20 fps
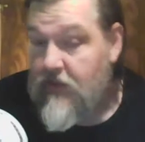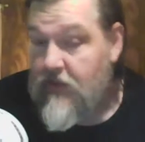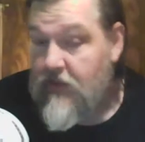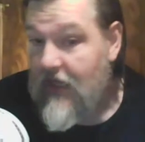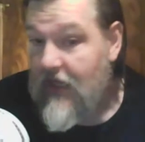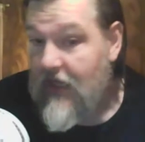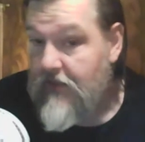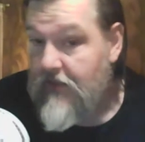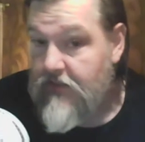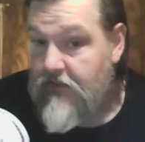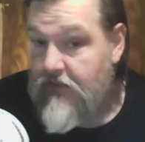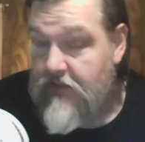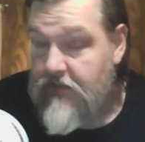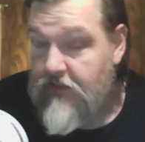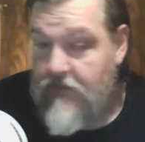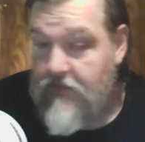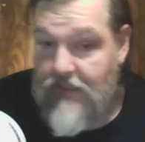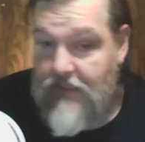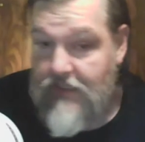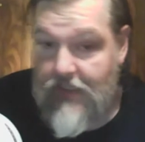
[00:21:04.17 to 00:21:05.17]
titles to
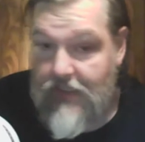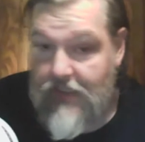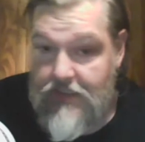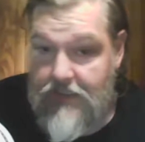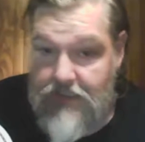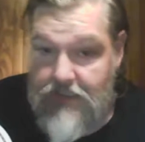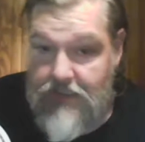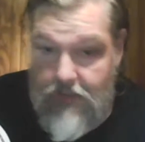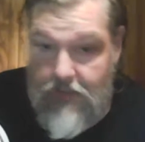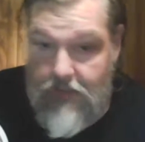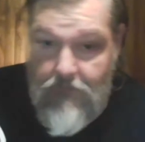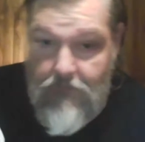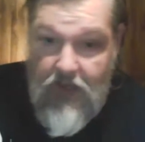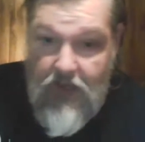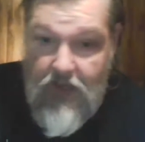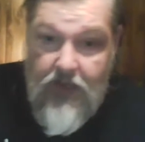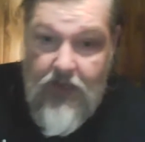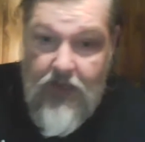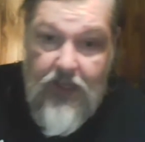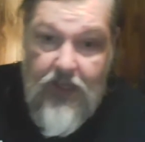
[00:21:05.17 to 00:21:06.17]
his legacy.
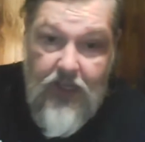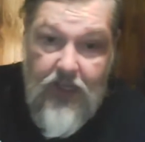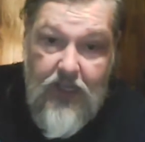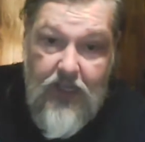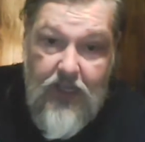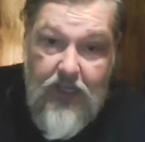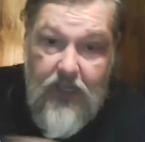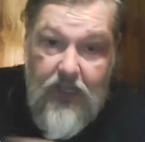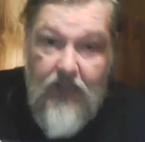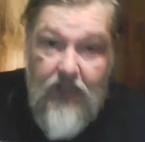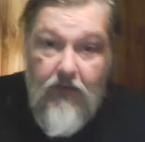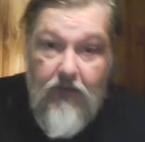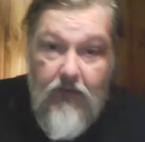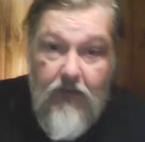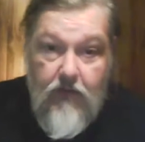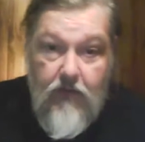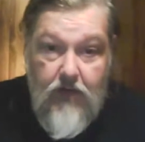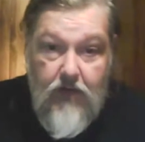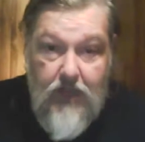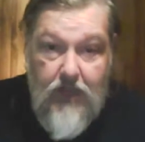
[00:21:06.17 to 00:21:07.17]

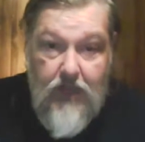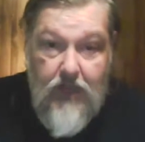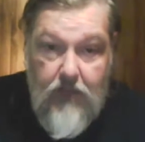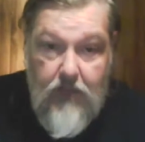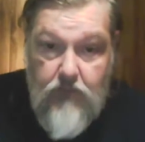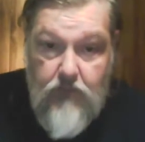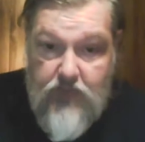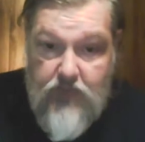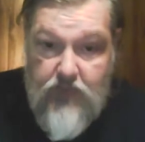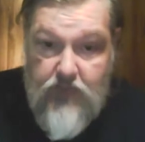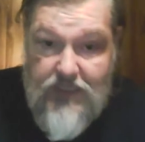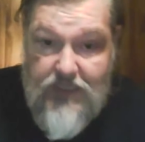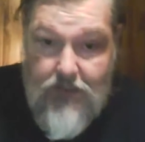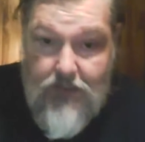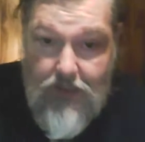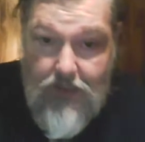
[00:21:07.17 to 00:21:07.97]
Mousasi,